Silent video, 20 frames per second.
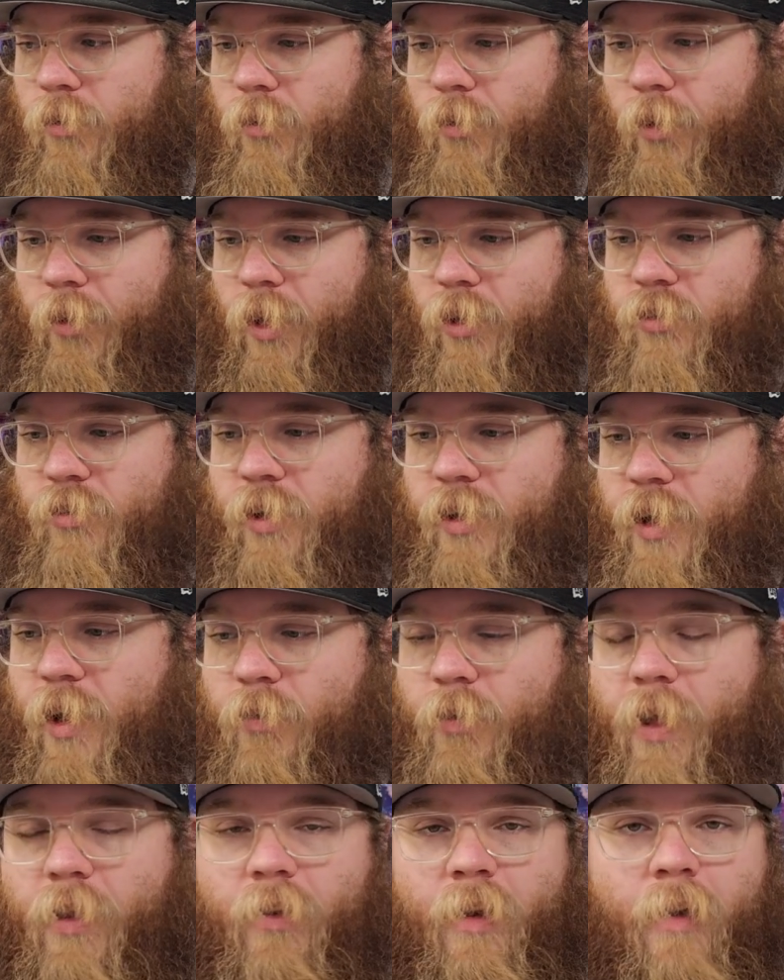Like I said,
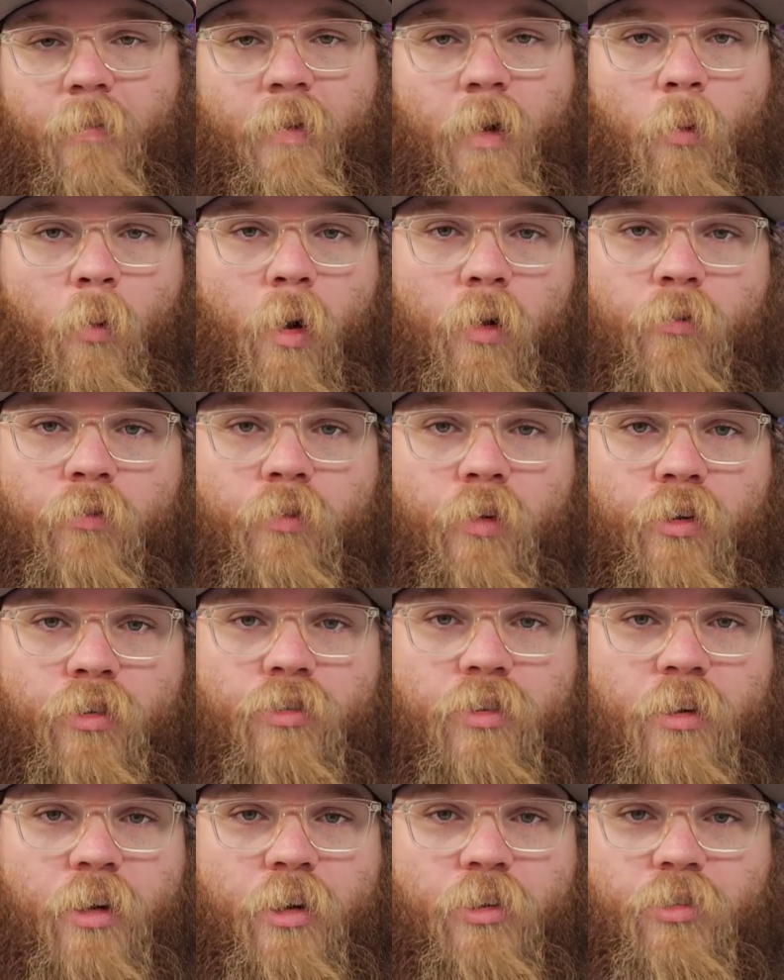I'd rather have that one
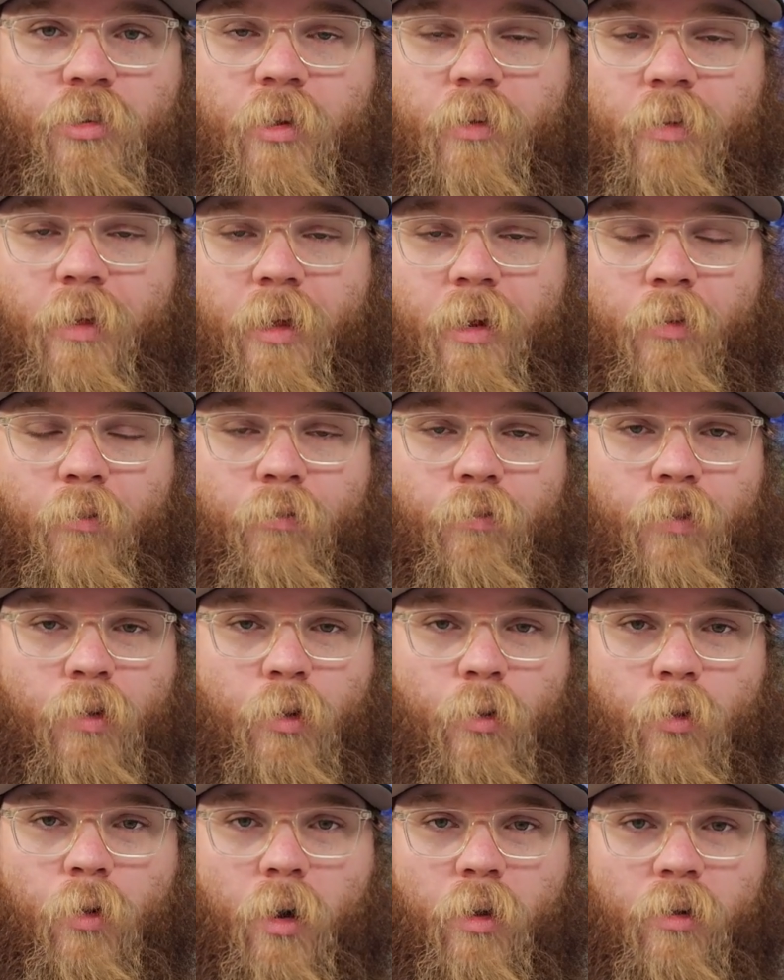first edition than a
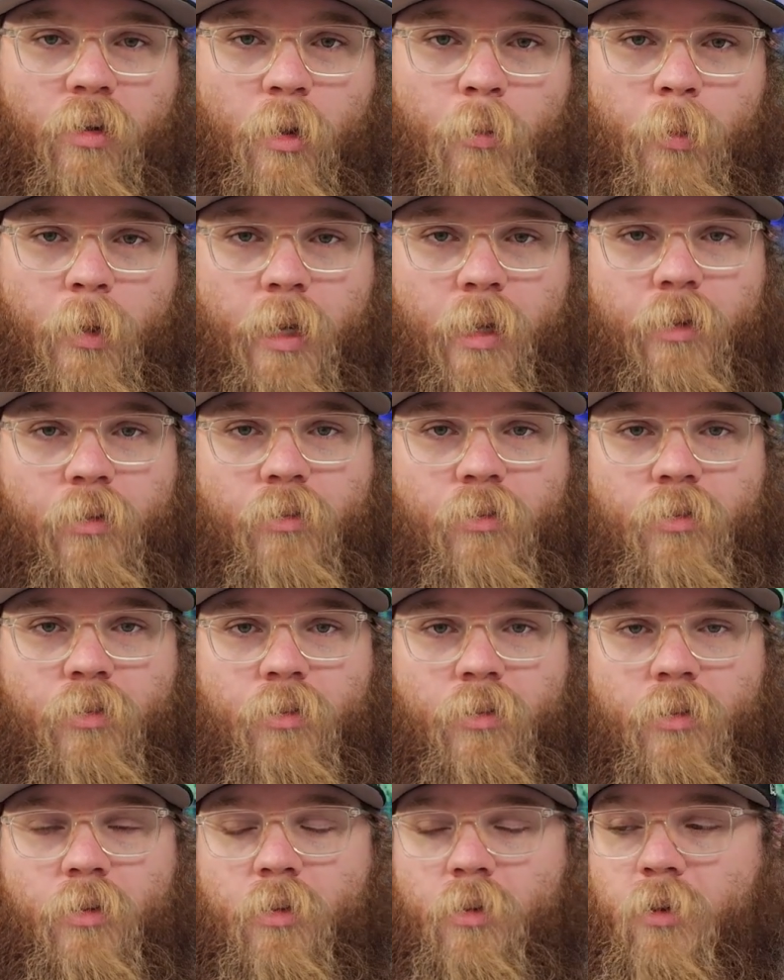few
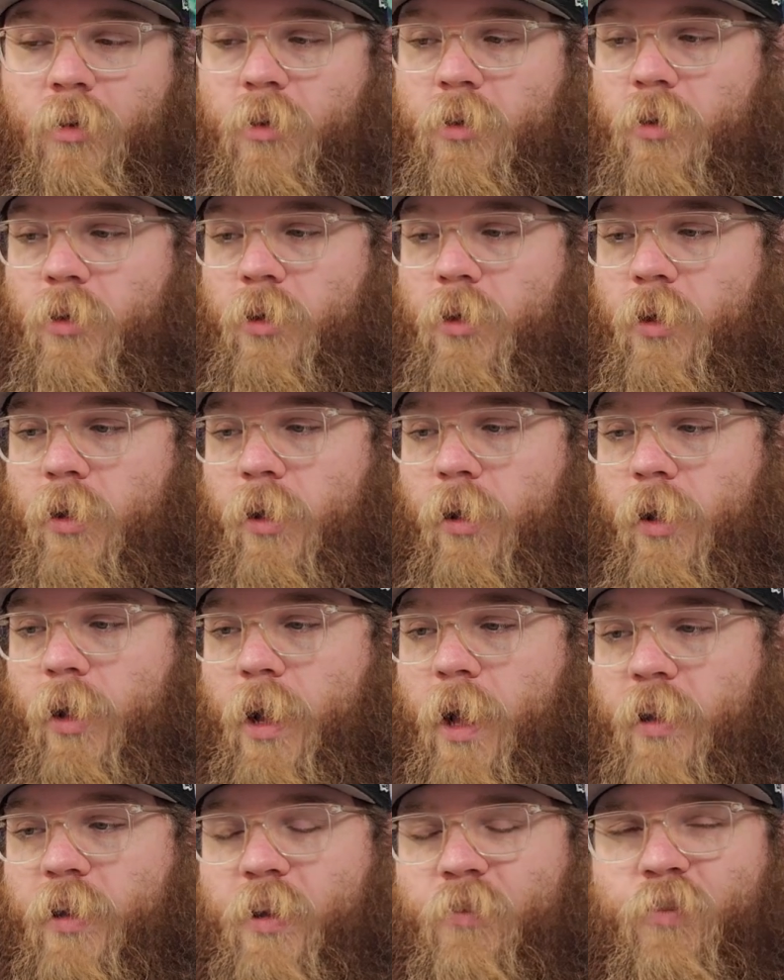Unlimiteds.
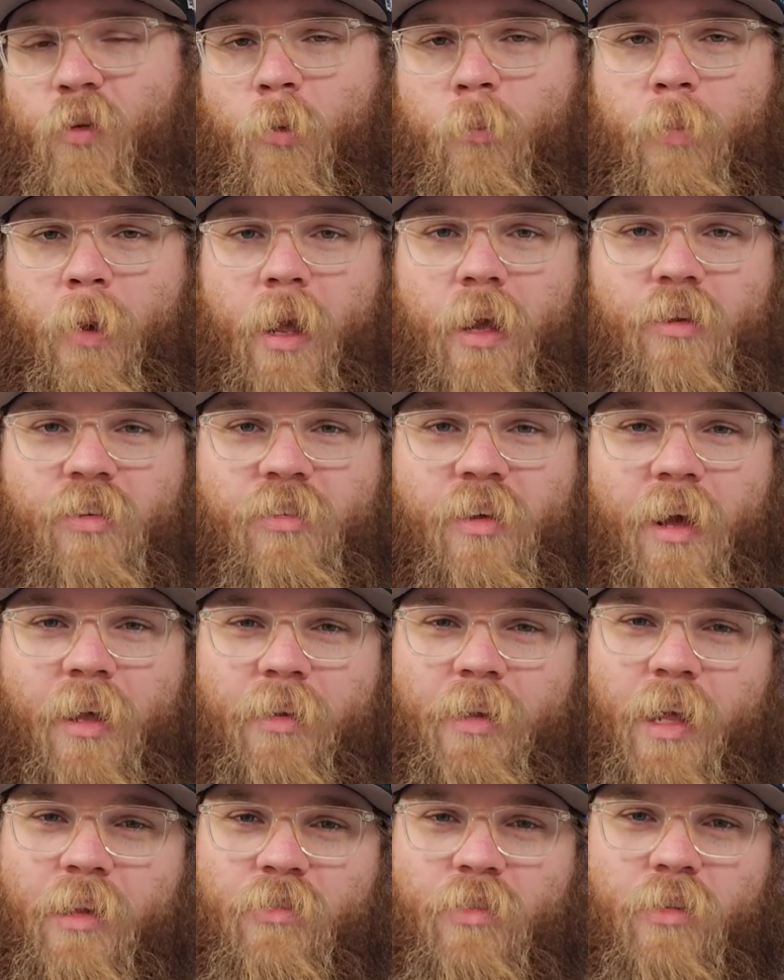And then for base
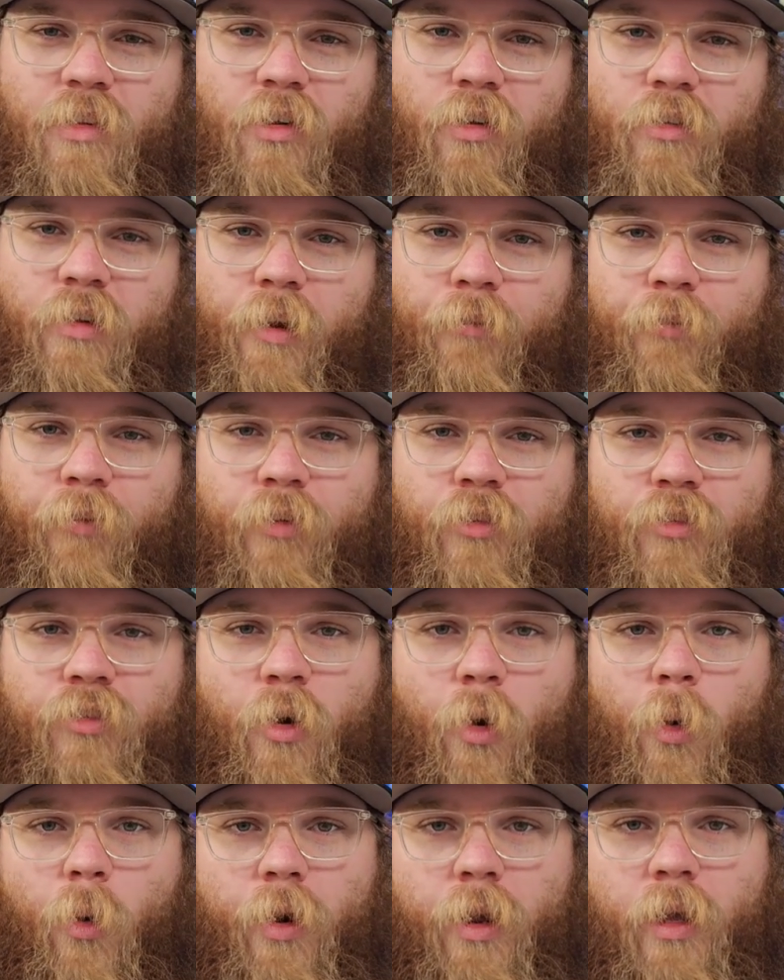set, that's a little different
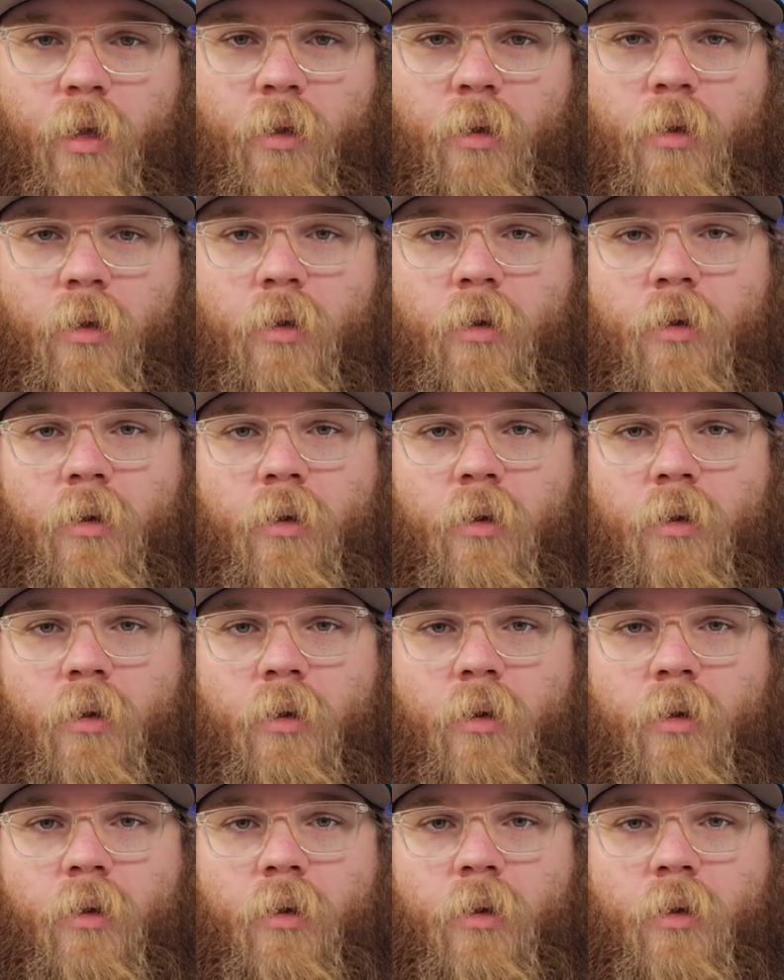story.